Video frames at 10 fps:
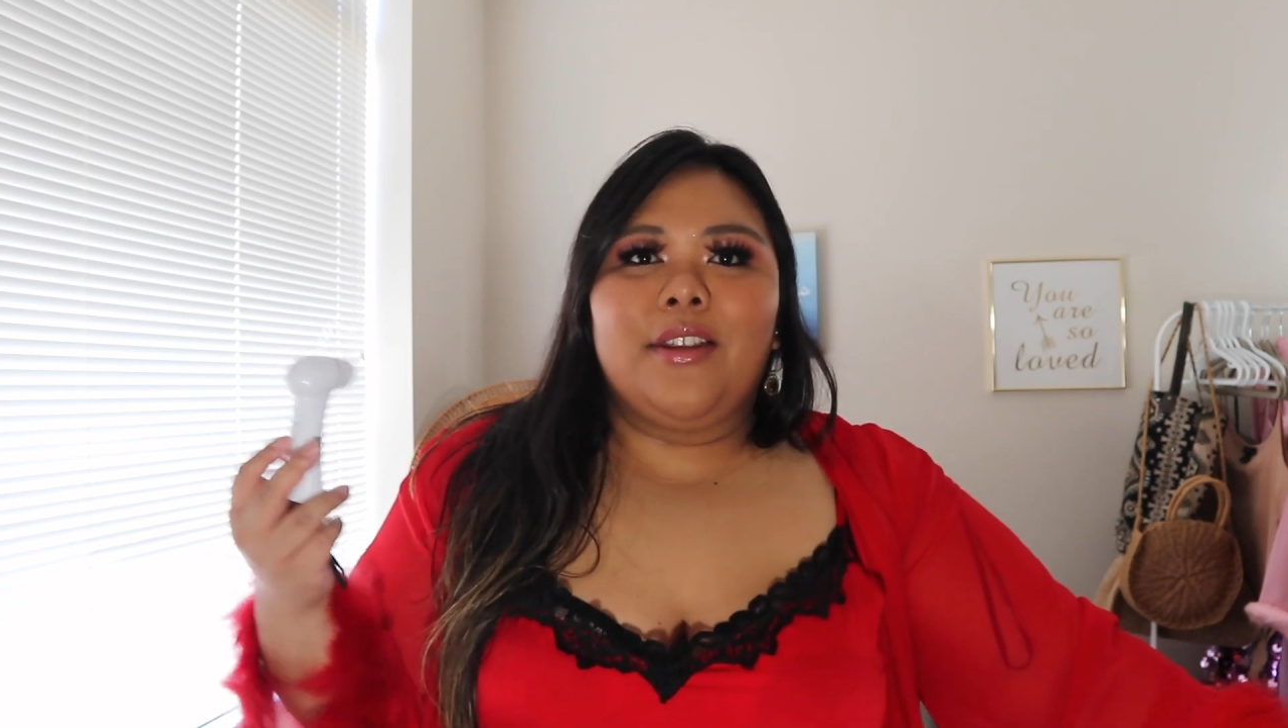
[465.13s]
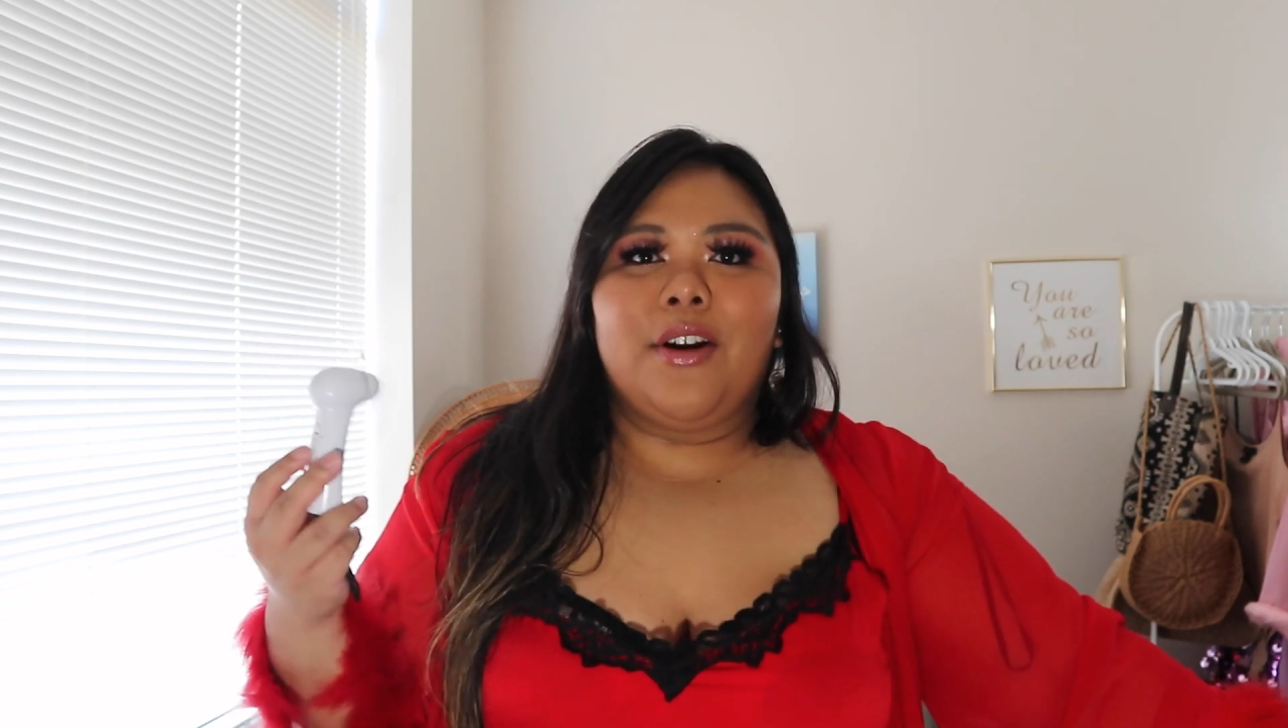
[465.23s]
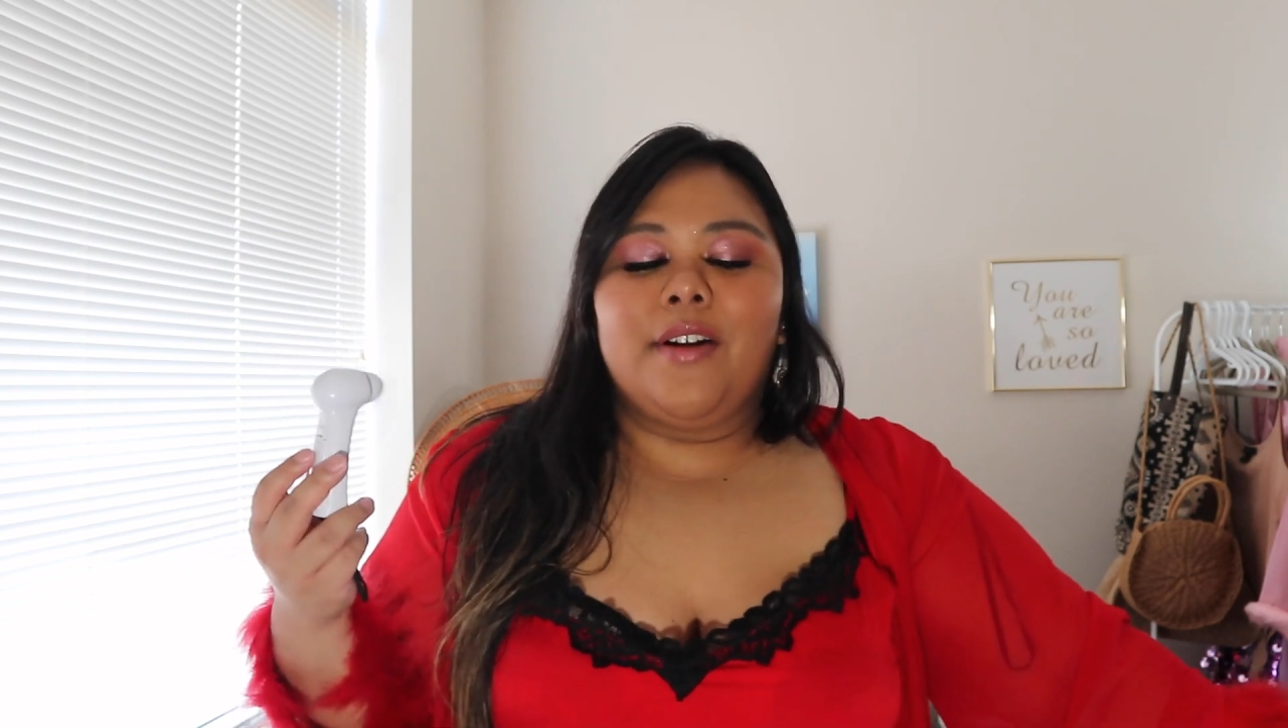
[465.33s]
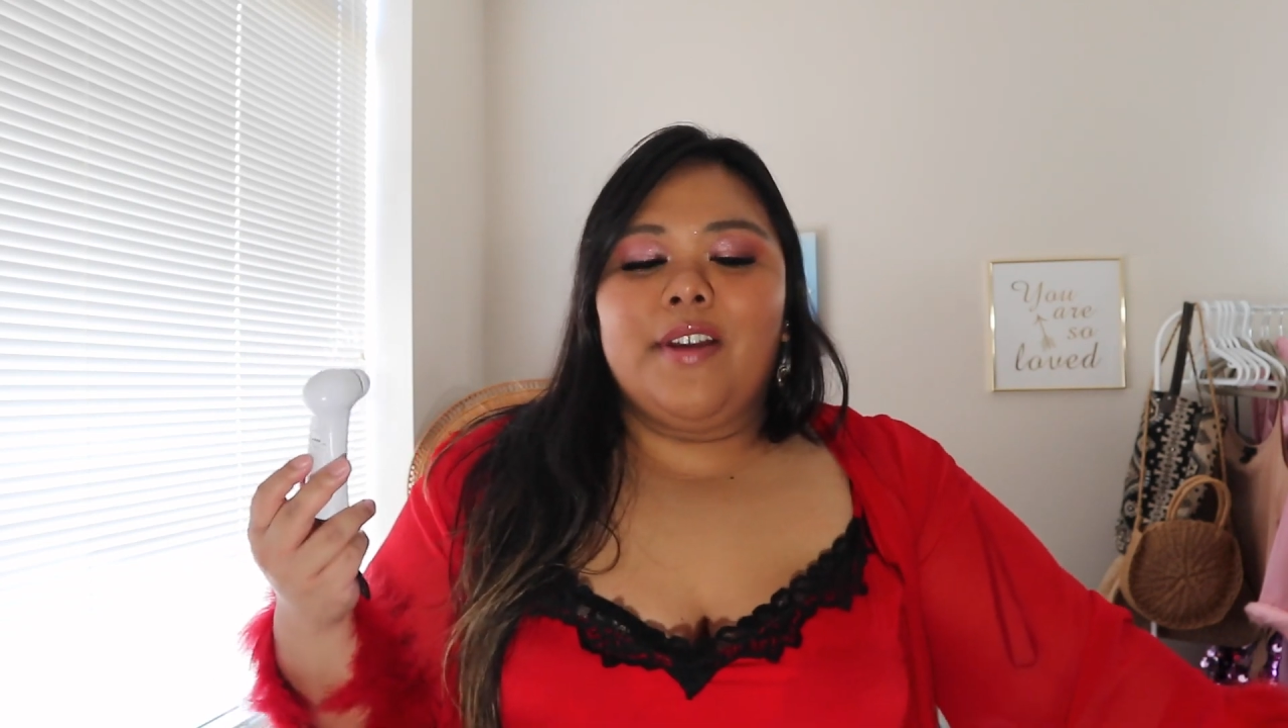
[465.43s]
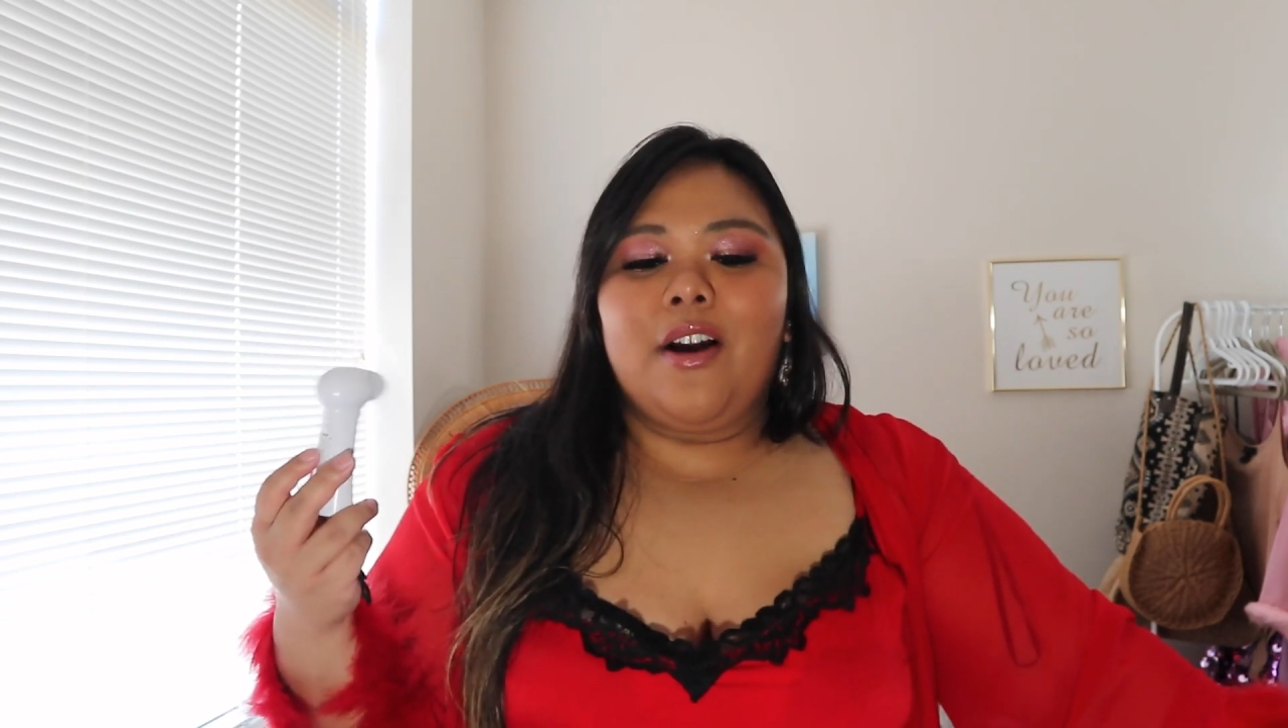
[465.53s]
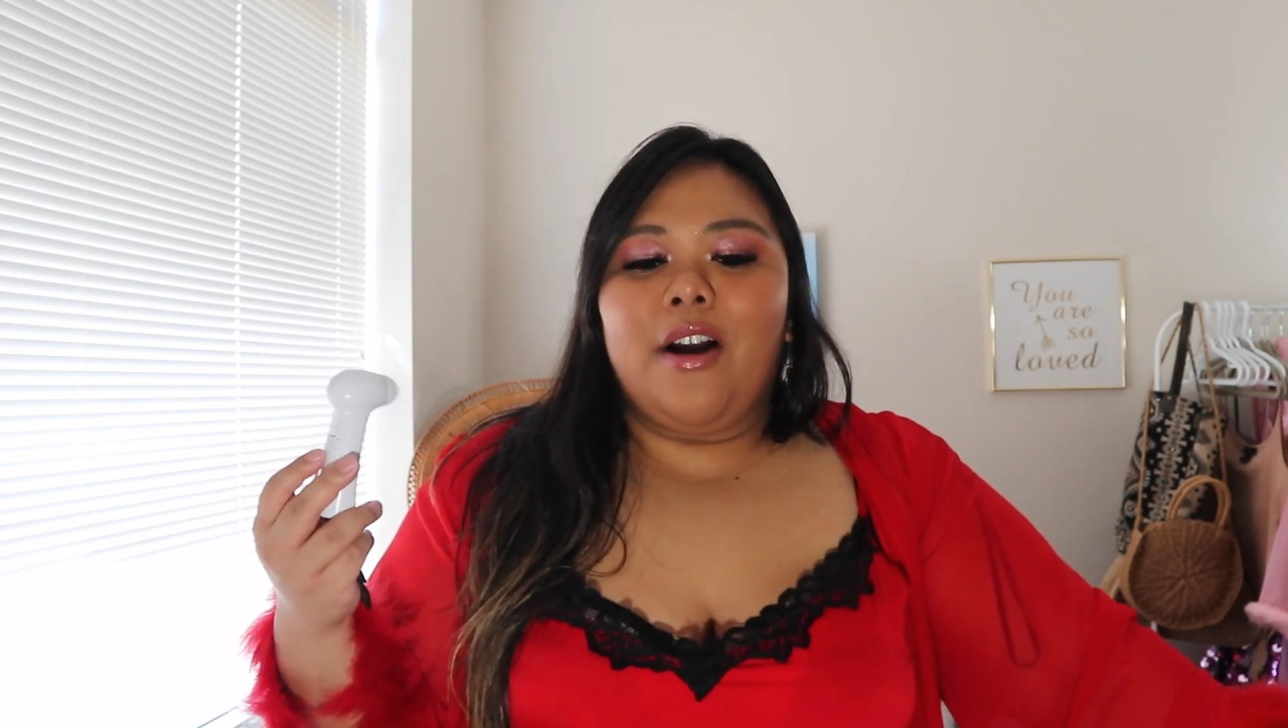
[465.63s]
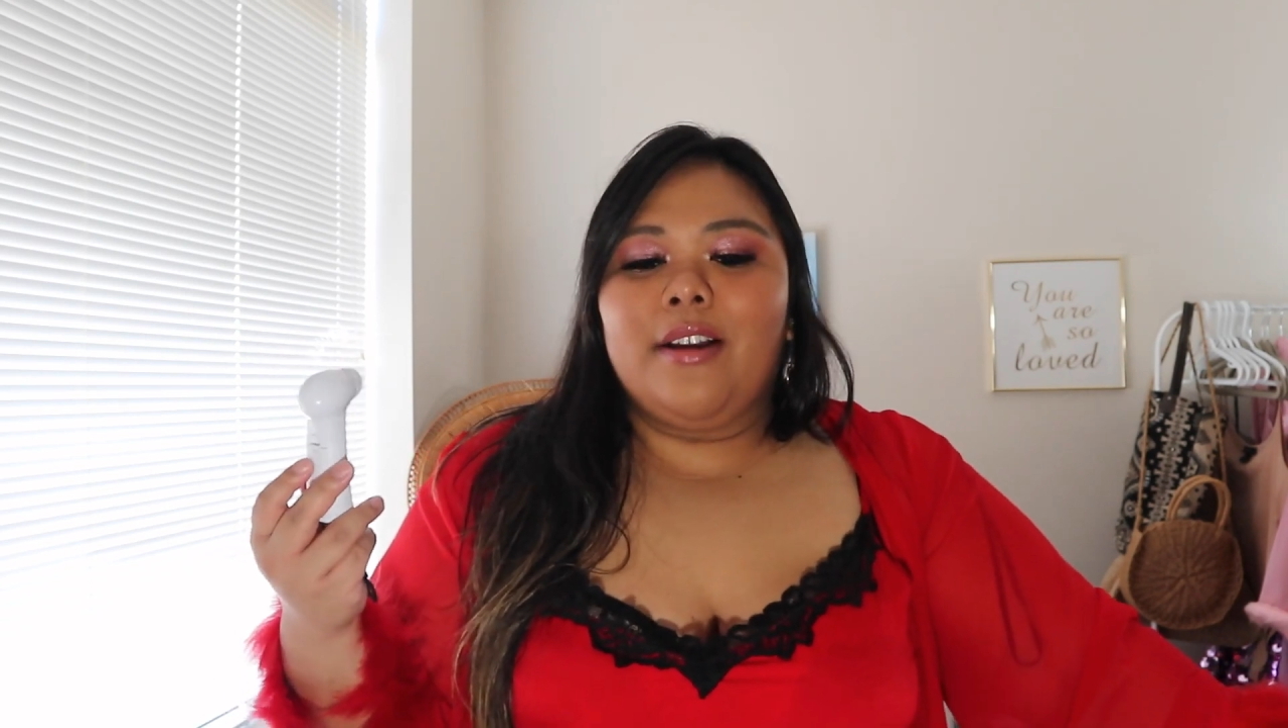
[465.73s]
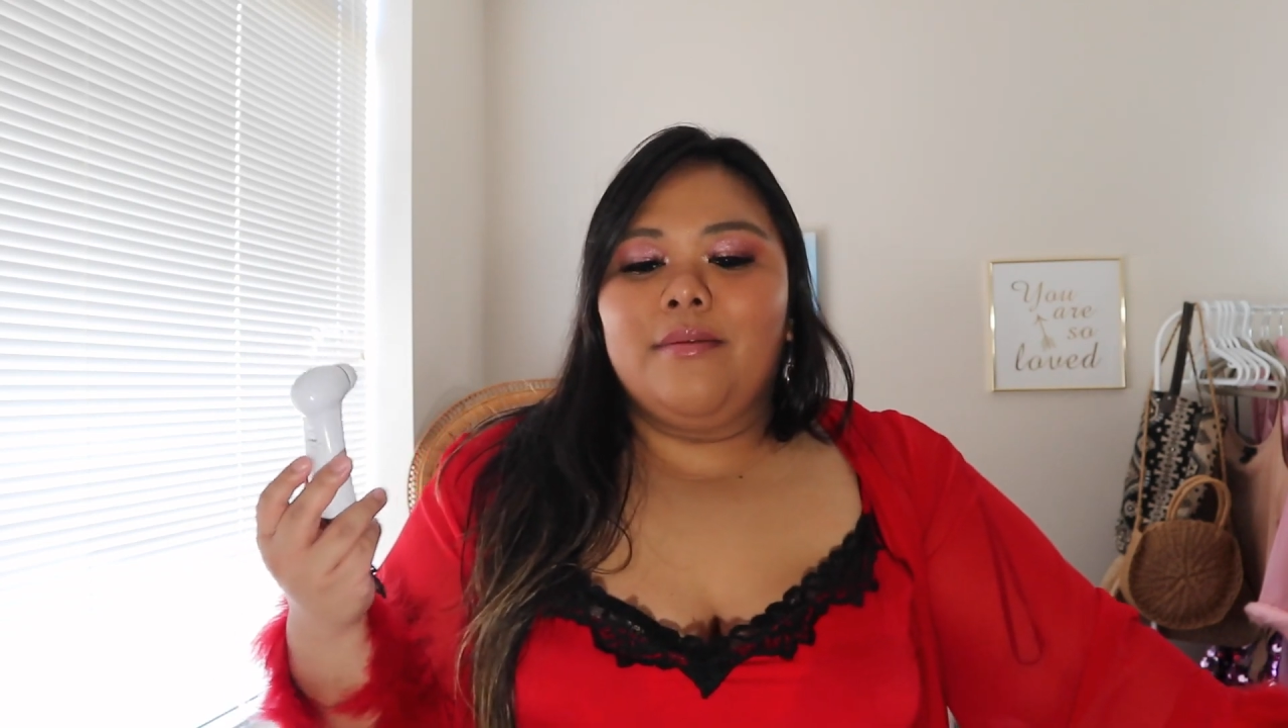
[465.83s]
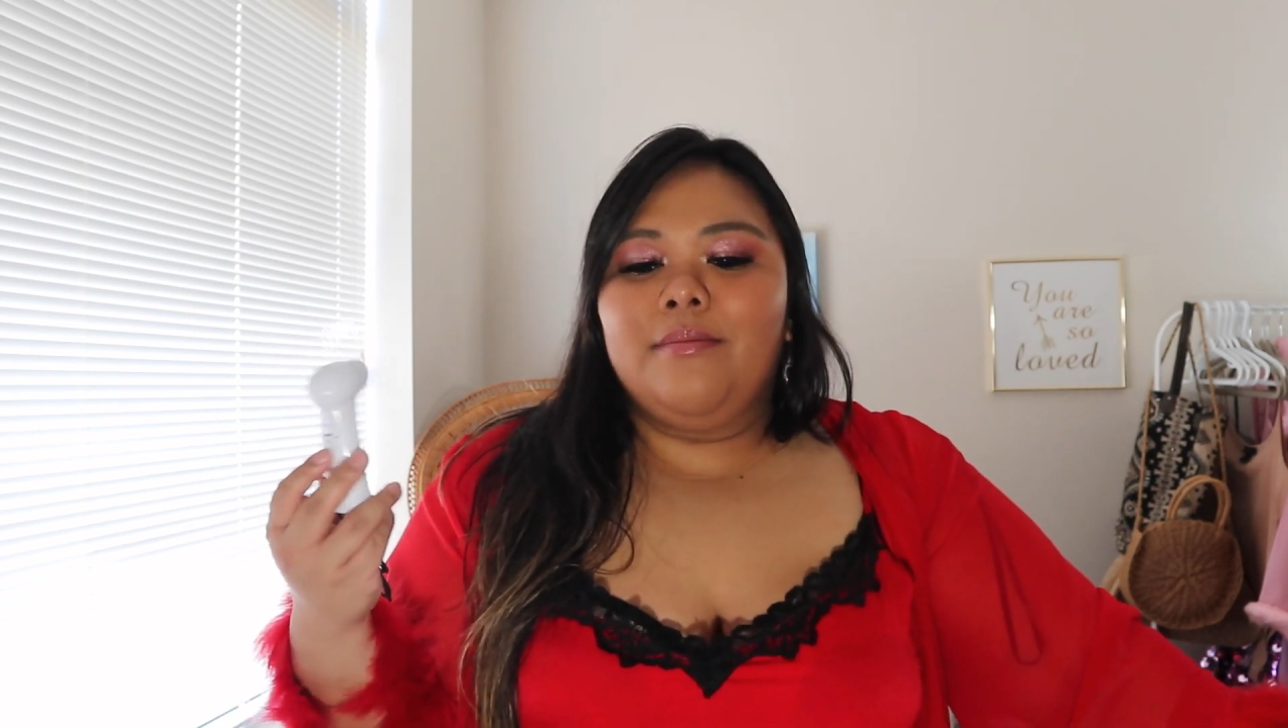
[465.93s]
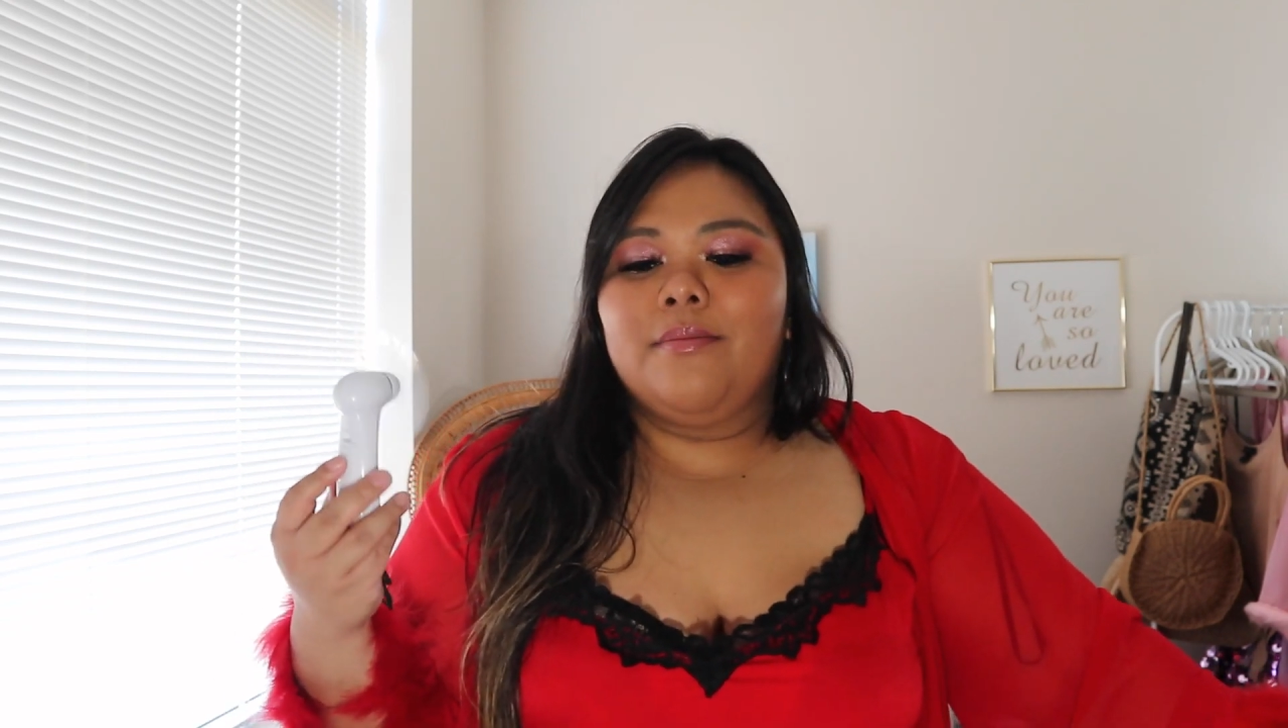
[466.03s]
the
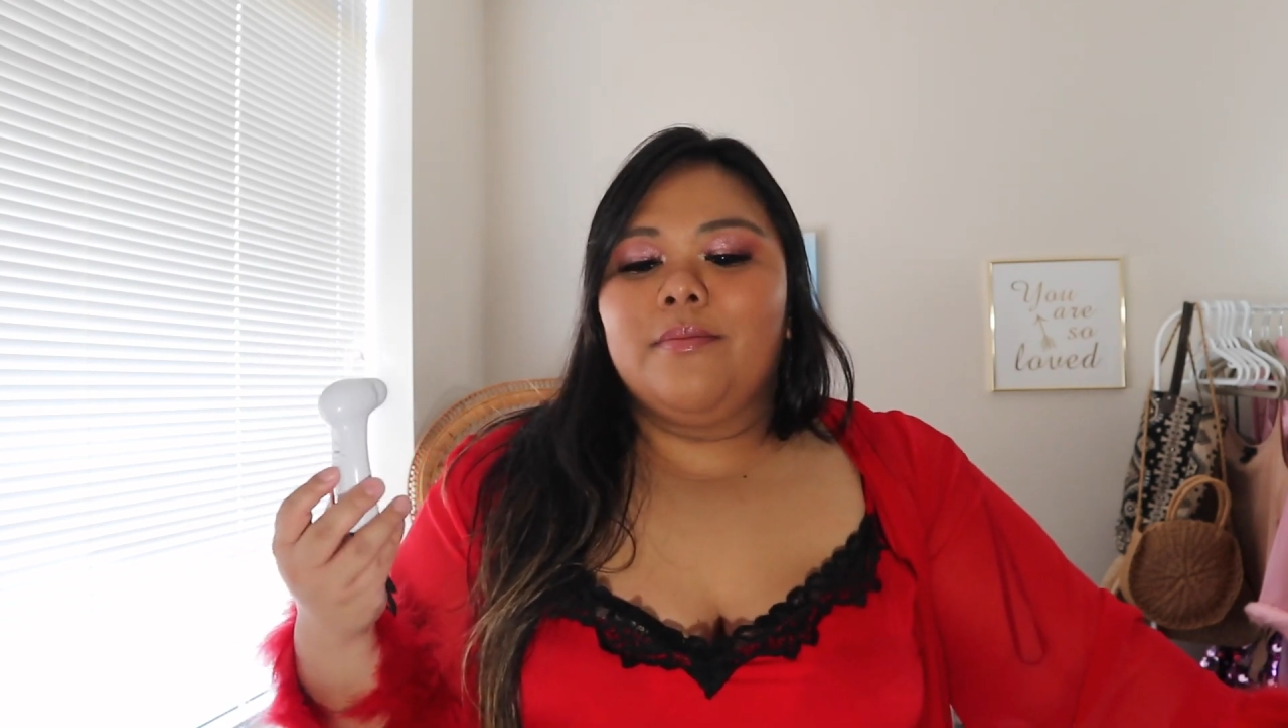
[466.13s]
KirbyCon.